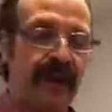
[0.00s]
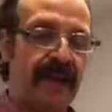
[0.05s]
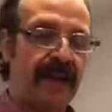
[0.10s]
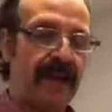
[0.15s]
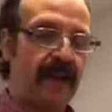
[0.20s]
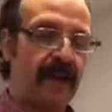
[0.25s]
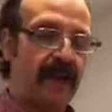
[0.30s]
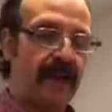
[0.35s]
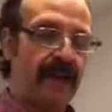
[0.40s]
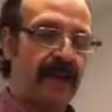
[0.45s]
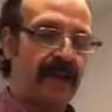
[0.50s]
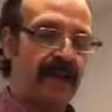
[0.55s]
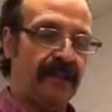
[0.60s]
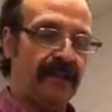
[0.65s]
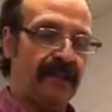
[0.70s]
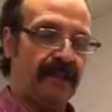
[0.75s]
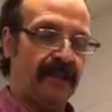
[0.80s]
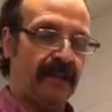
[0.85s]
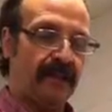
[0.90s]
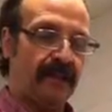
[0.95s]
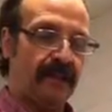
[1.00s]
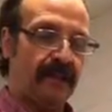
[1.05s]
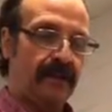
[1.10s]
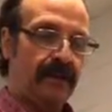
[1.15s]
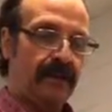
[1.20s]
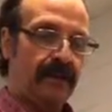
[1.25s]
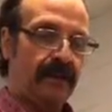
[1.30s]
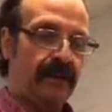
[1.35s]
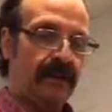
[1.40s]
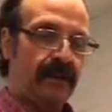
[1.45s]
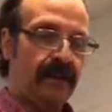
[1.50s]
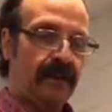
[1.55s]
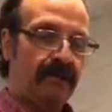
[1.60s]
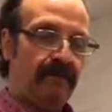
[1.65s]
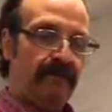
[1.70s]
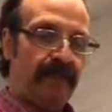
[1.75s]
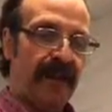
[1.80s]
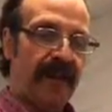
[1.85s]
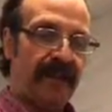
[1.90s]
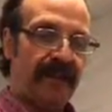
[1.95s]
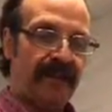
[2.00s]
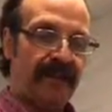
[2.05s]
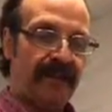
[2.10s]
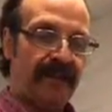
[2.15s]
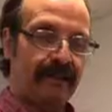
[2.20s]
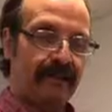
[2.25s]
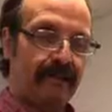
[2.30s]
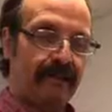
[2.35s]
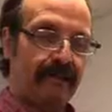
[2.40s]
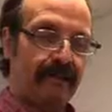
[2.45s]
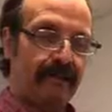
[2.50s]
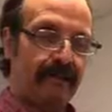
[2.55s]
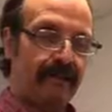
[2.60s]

And ingredients: peanuts.